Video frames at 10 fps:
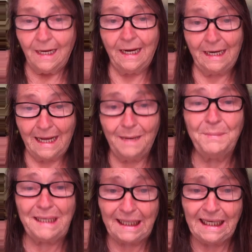And I
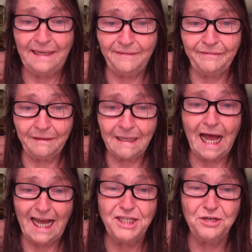believe
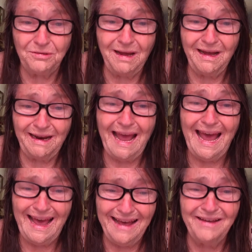I do not
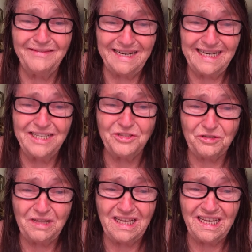have an
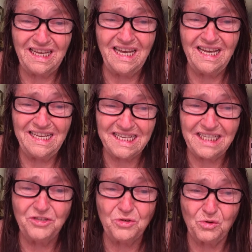
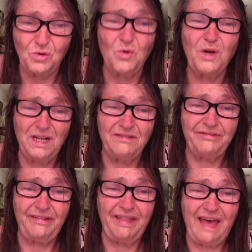essential oil
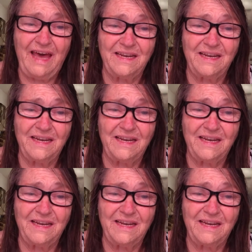for that.